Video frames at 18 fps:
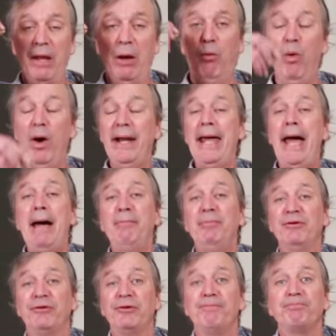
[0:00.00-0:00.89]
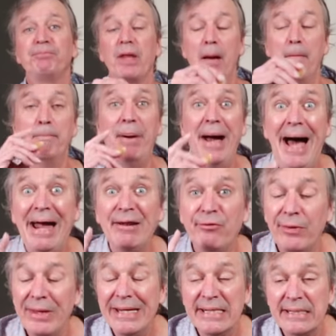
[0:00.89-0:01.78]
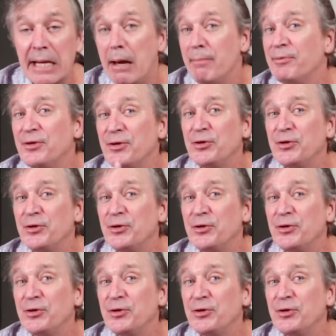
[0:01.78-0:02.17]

Now what happens? Bad things happen